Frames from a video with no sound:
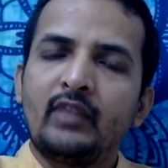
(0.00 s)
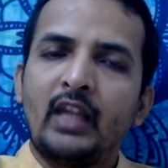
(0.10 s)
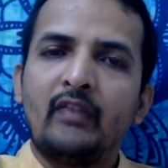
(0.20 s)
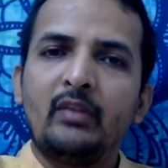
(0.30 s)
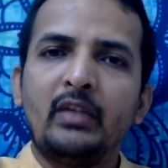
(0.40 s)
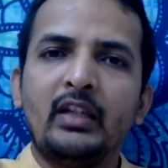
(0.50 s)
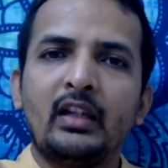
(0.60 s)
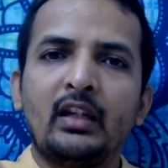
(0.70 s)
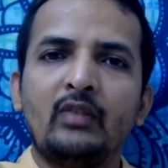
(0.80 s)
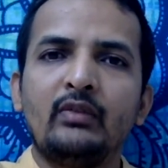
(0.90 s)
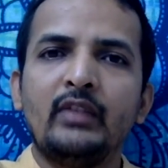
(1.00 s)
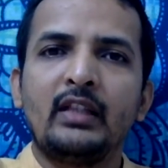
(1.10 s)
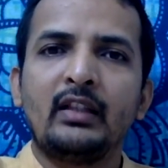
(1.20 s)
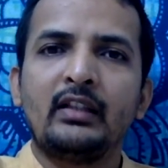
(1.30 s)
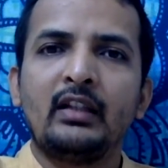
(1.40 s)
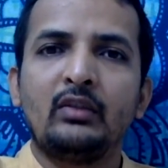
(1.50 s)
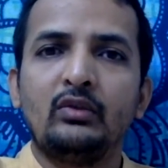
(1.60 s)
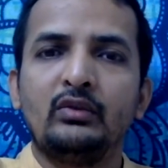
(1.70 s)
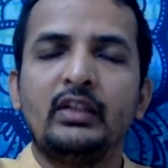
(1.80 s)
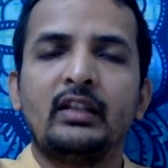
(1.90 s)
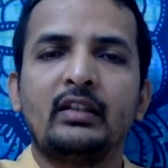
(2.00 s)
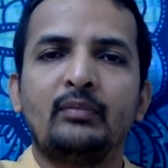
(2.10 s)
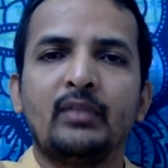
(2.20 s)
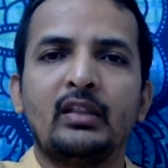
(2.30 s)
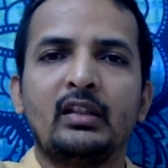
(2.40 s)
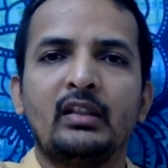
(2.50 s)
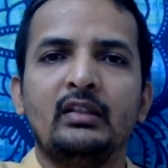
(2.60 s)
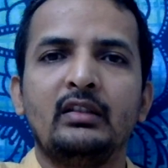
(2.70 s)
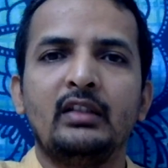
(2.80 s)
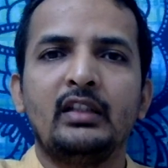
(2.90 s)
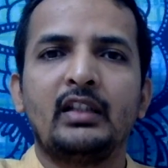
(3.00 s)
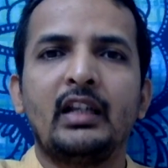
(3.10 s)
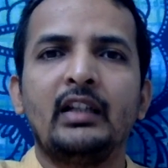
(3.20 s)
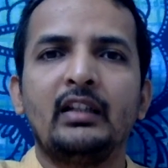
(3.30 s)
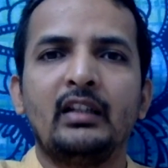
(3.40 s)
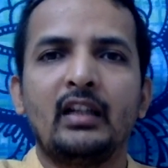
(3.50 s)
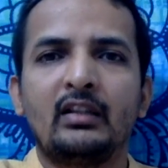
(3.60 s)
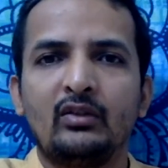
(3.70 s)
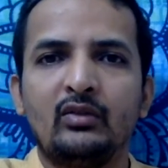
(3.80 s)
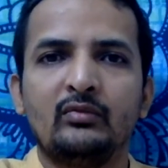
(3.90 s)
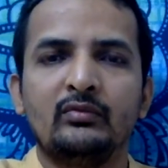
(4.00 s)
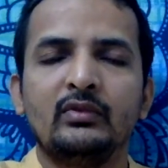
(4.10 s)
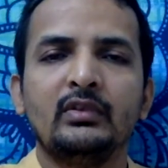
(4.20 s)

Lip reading: everybody around will say that, oh, this person is chanting a larger Om.